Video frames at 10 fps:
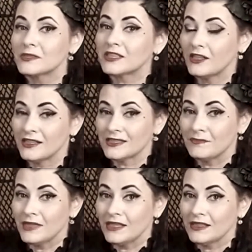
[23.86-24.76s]

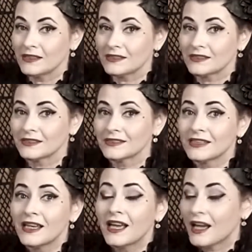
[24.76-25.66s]
Cosmetics.
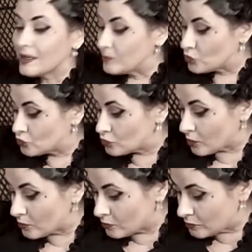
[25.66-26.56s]

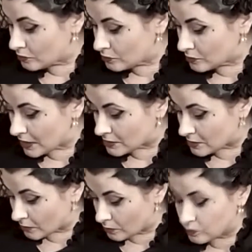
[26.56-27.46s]
That's
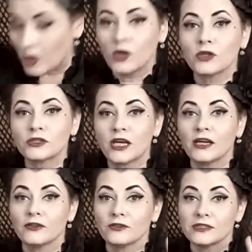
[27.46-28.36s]
the wrong title.